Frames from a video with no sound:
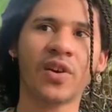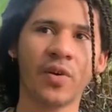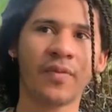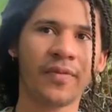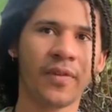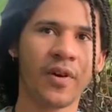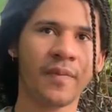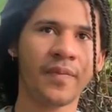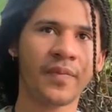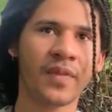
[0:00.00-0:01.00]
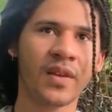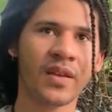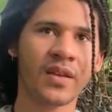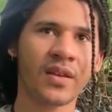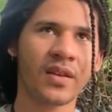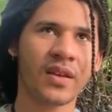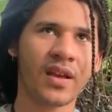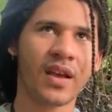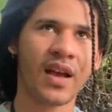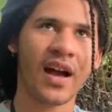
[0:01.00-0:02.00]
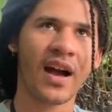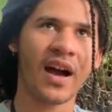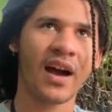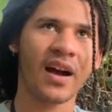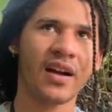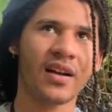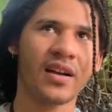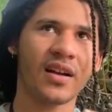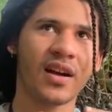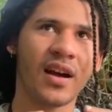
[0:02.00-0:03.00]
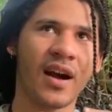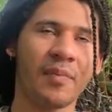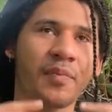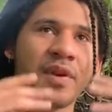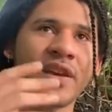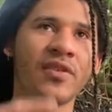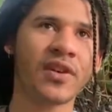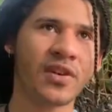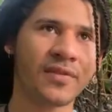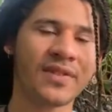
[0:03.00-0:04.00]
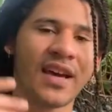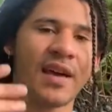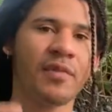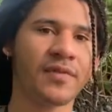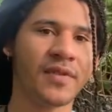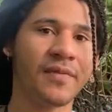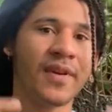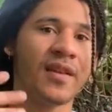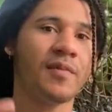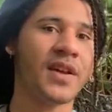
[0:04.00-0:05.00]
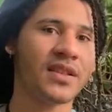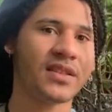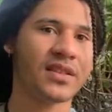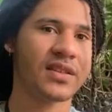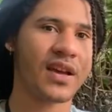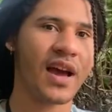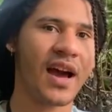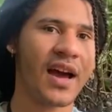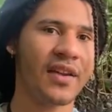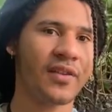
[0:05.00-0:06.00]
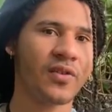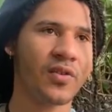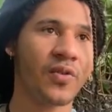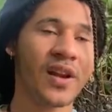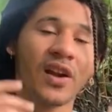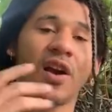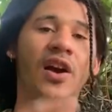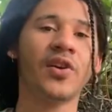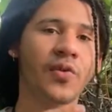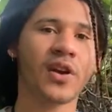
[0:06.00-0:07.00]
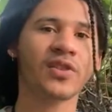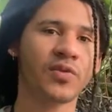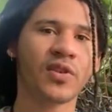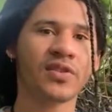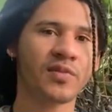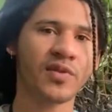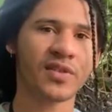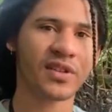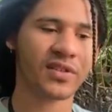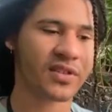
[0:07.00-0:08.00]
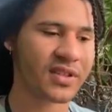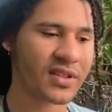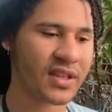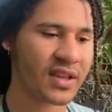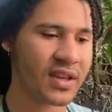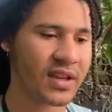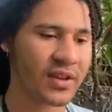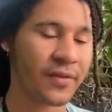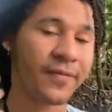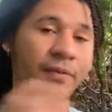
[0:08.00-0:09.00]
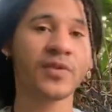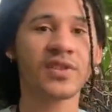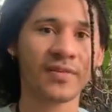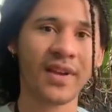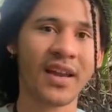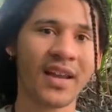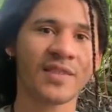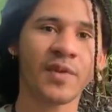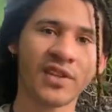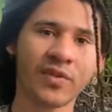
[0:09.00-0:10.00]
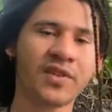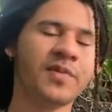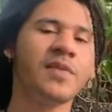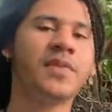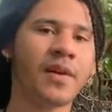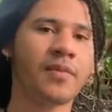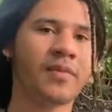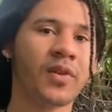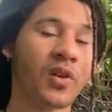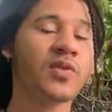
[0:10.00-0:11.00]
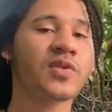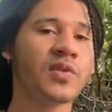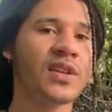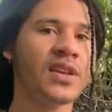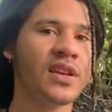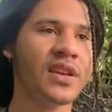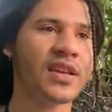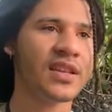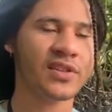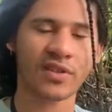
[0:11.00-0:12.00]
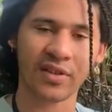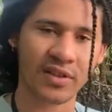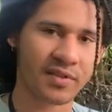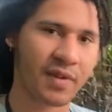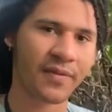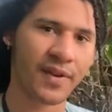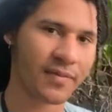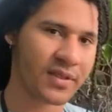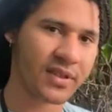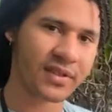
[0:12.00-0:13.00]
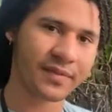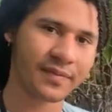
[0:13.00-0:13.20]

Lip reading: come from a period of time of development and really hard work towards the music, to see the fruits of that, especially with people I'm close with, is my favorite thing.